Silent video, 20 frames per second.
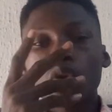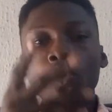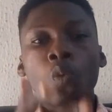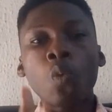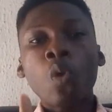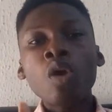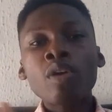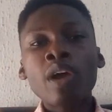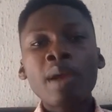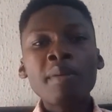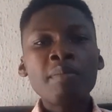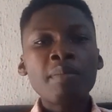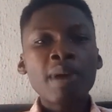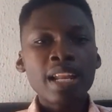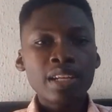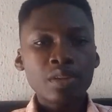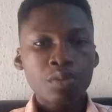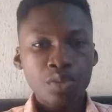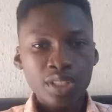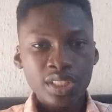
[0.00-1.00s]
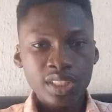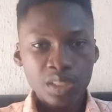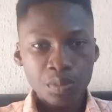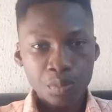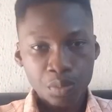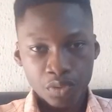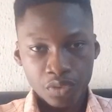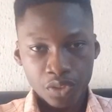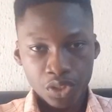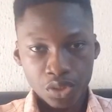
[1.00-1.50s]
What do I mean by liquidity
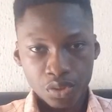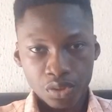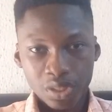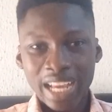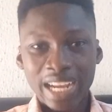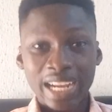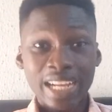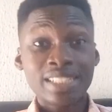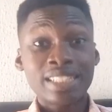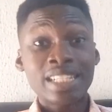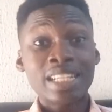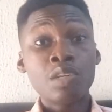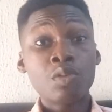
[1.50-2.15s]
provision? Like I said,